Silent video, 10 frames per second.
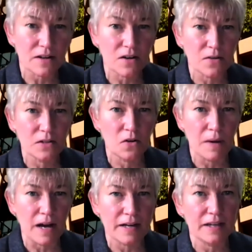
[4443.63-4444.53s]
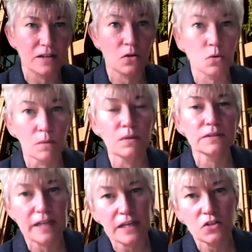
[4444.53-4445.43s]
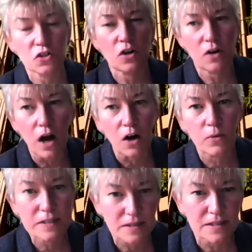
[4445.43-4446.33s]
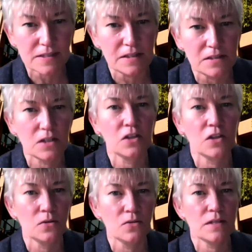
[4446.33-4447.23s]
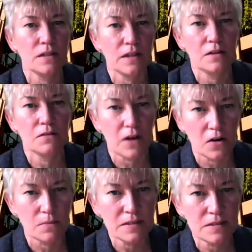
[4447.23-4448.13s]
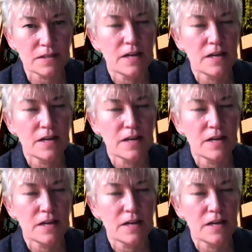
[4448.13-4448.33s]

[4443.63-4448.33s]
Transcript: that are in your body in a normal niche are always listening to cues in the environment.